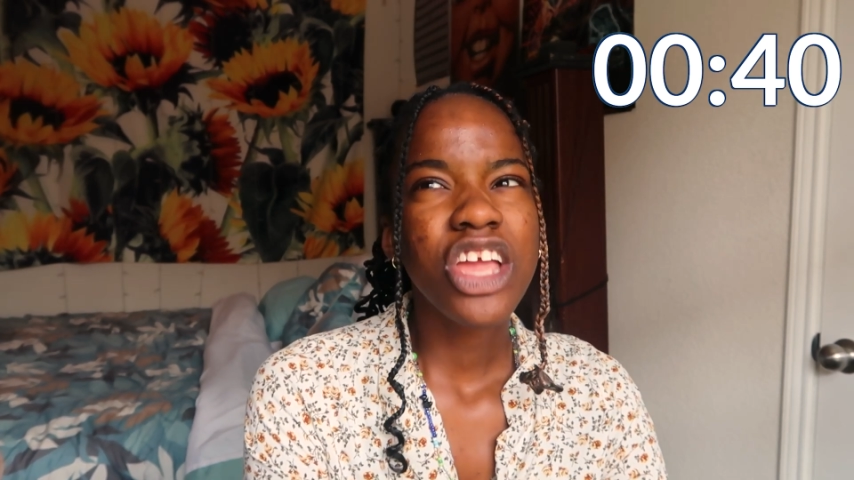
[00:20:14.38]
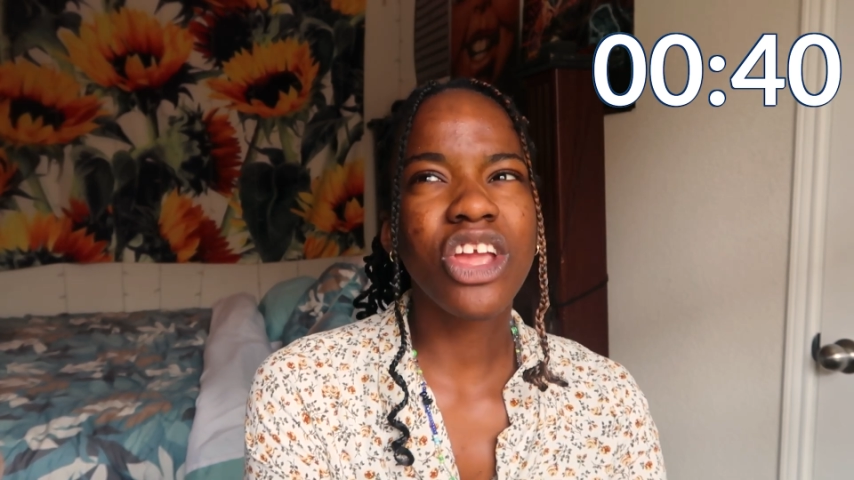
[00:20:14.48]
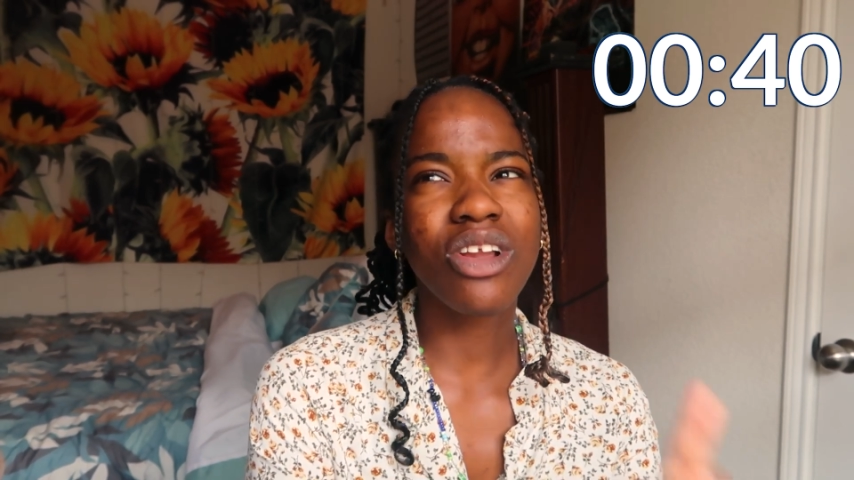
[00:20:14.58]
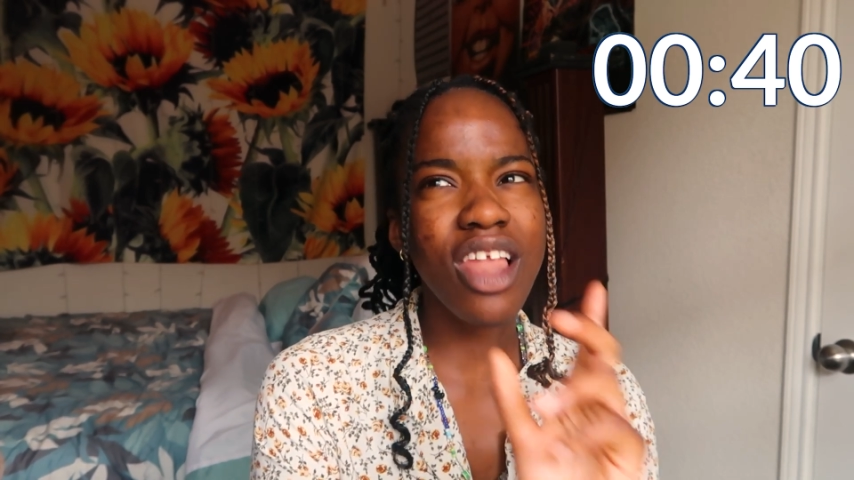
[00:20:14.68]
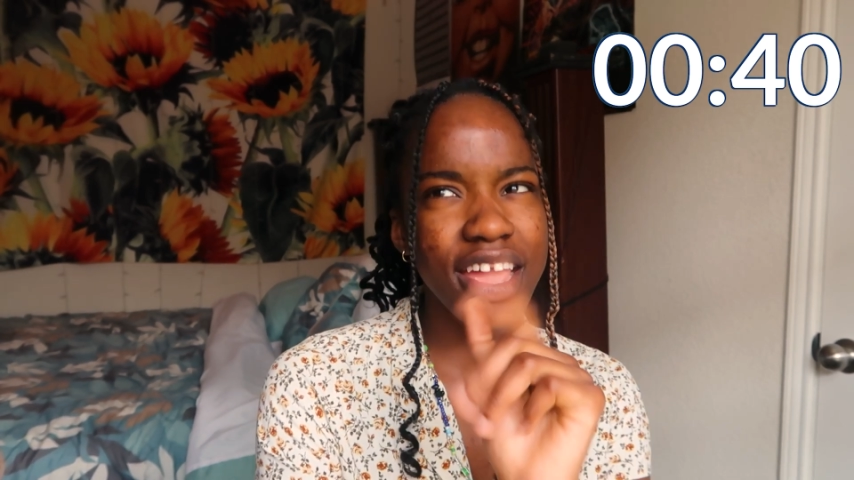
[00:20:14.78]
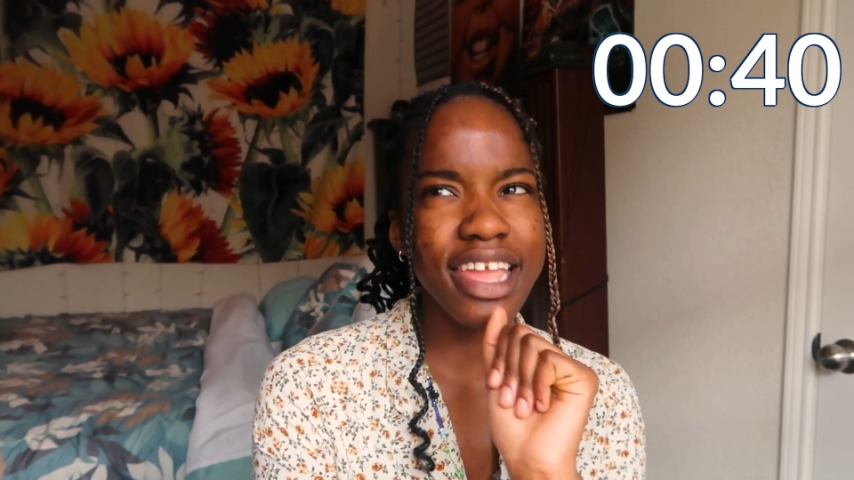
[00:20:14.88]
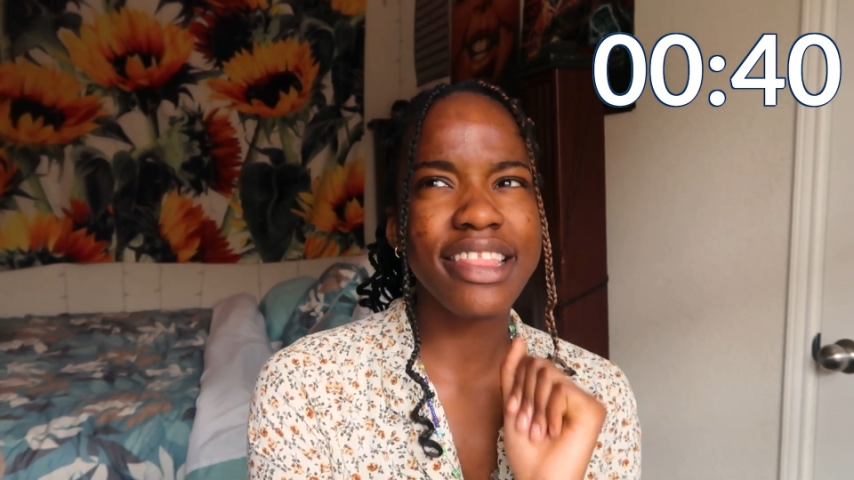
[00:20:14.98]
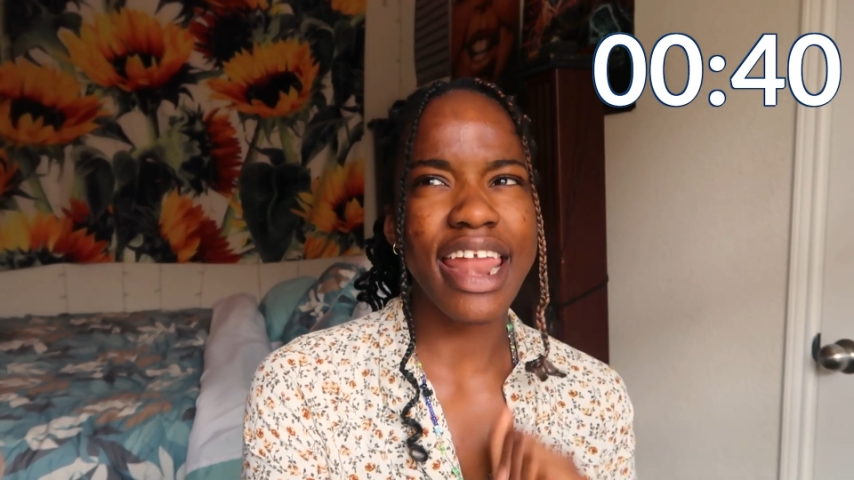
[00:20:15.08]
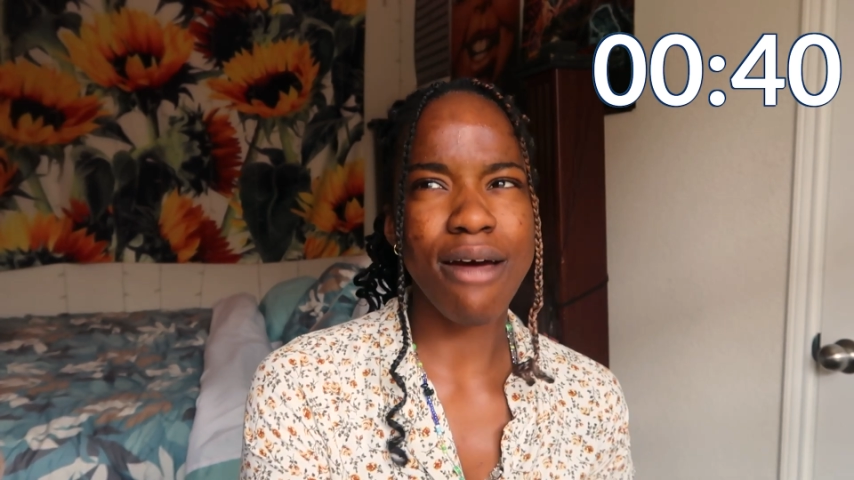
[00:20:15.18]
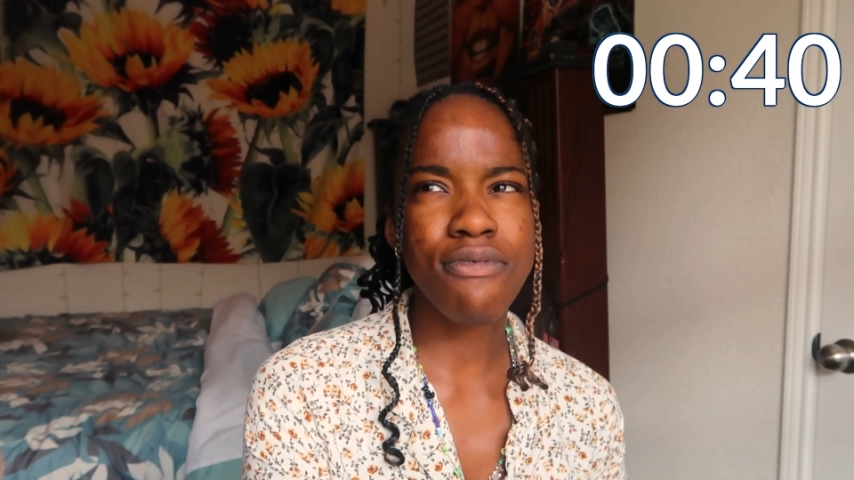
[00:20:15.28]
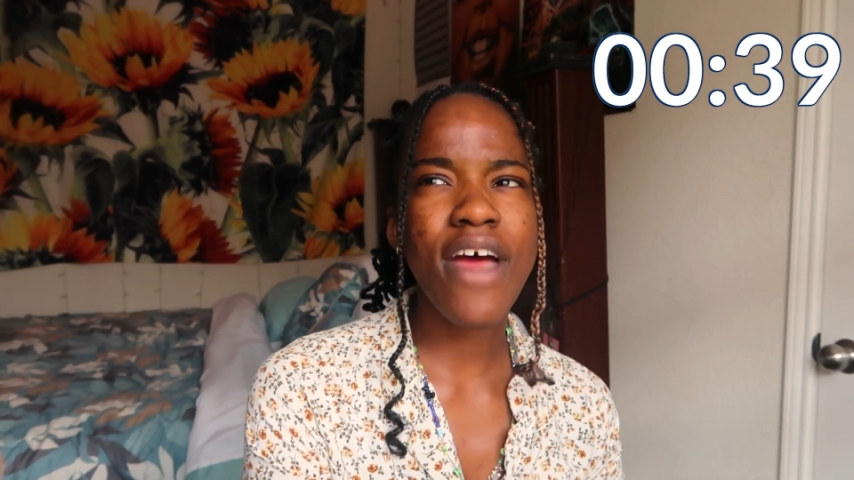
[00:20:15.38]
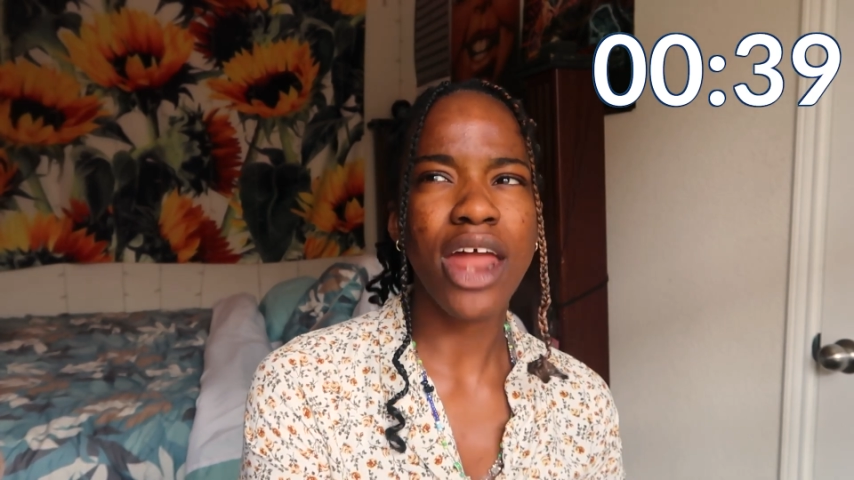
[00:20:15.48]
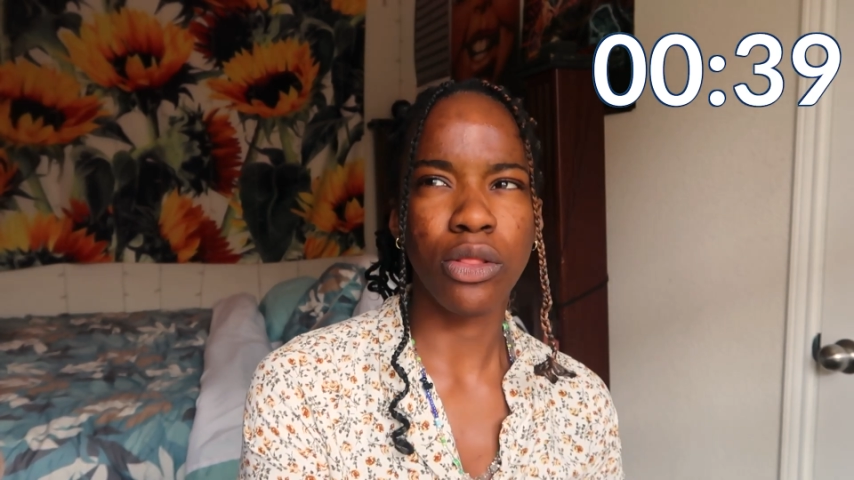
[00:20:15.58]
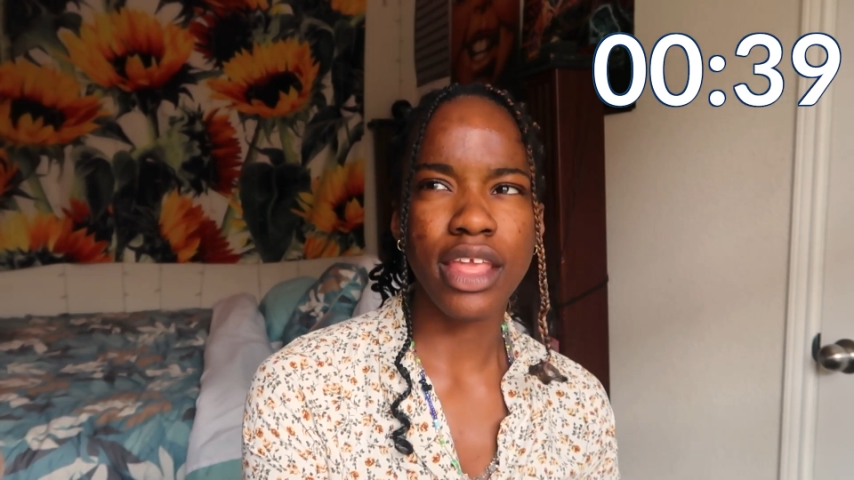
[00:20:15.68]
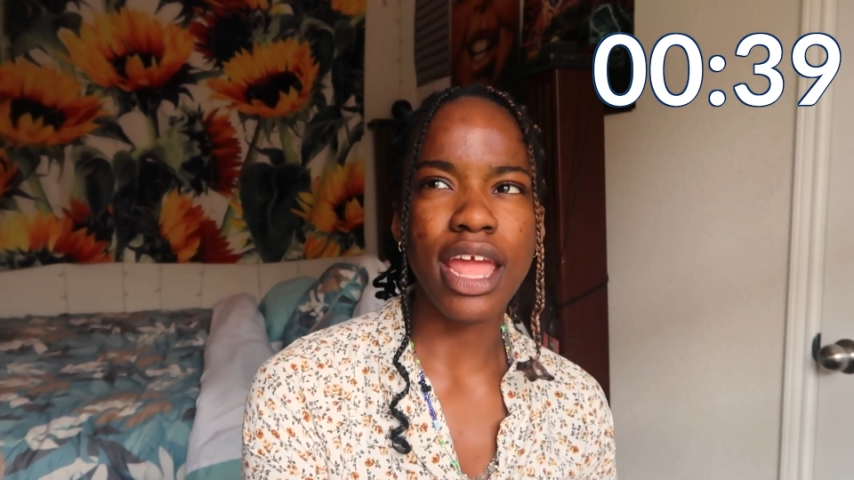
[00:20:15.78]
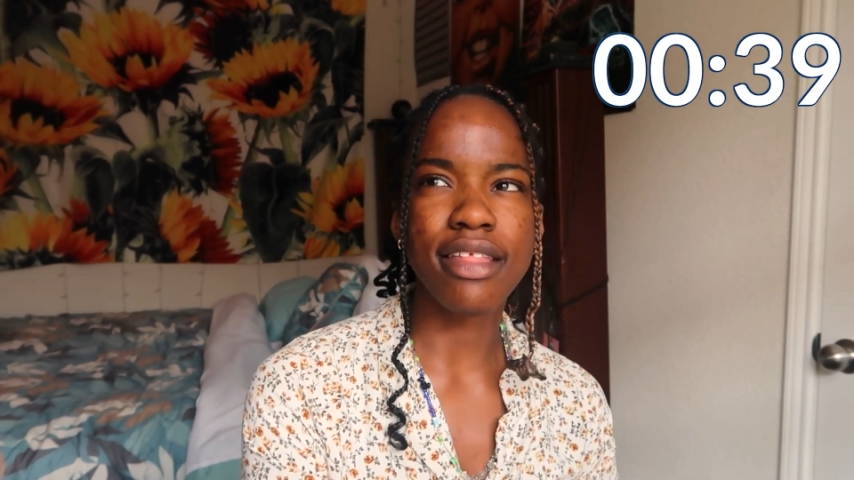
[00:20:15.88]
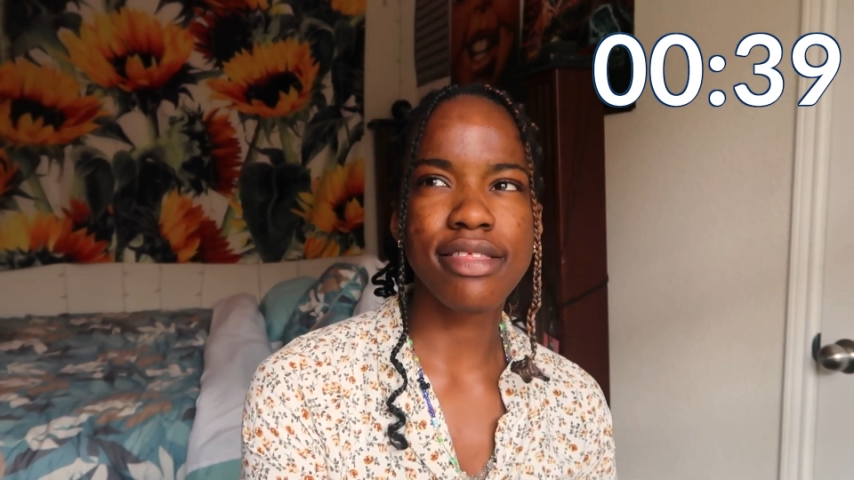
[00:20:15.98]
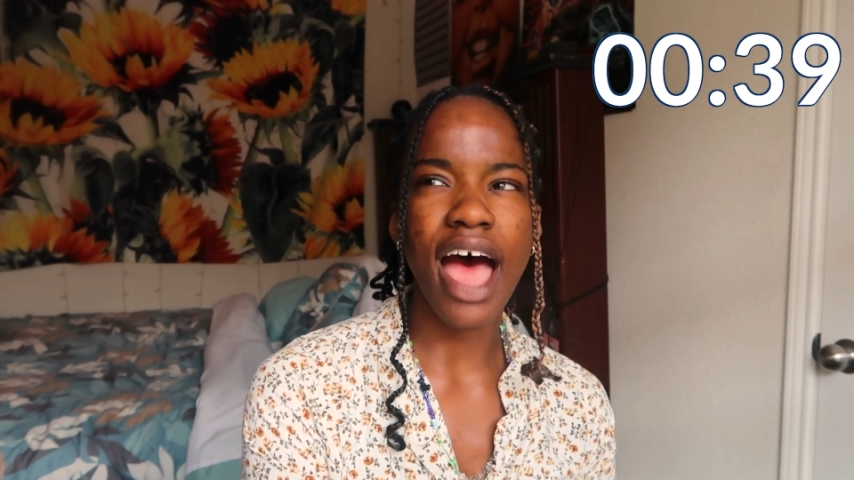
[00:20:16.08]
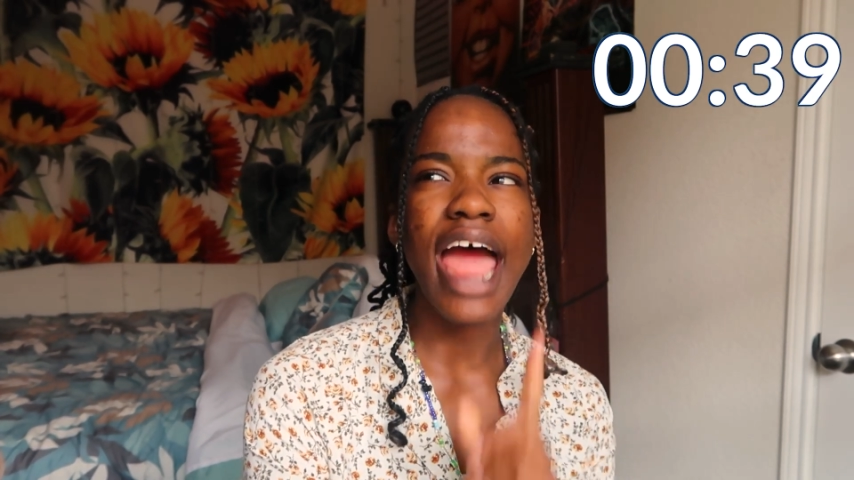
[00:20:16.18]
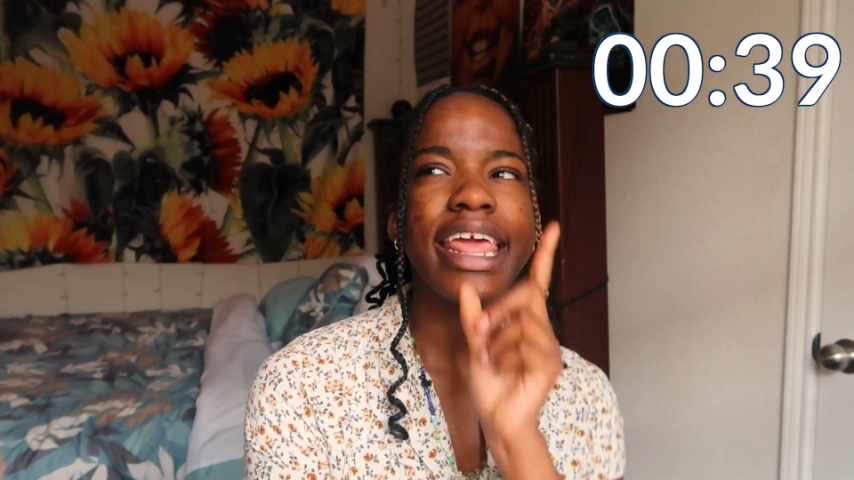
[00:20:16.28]
you're lucky that I'm fat on the
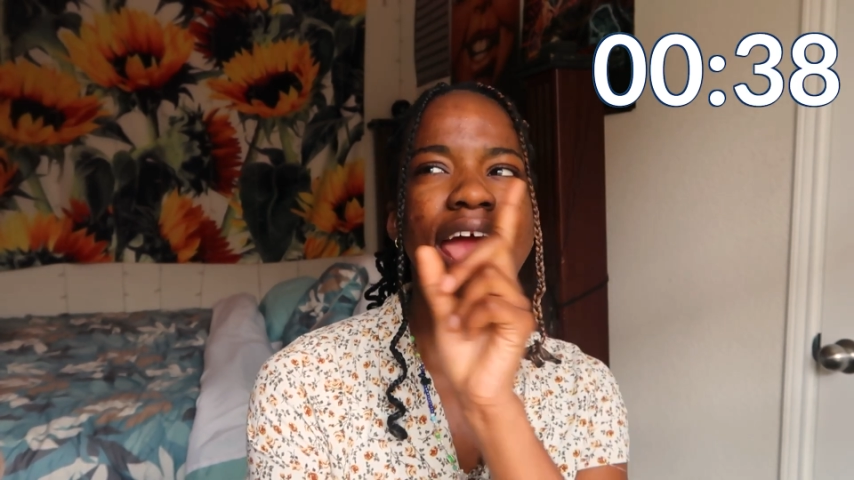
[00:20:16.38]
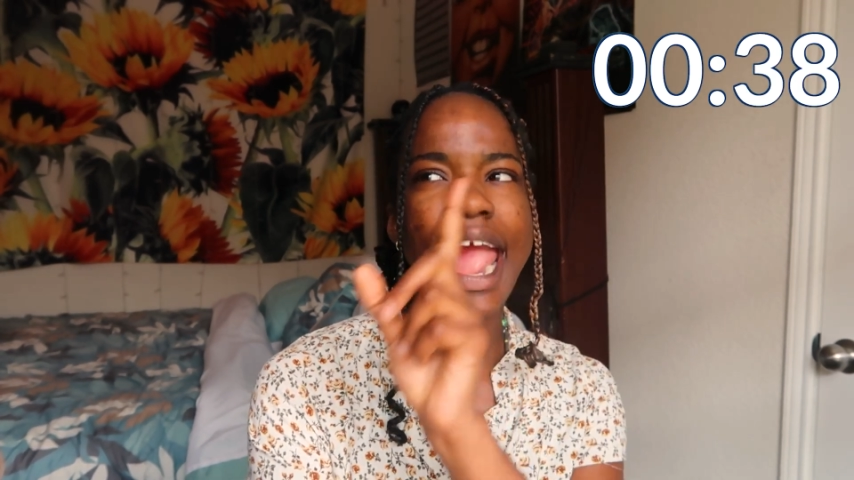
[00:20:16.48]
inside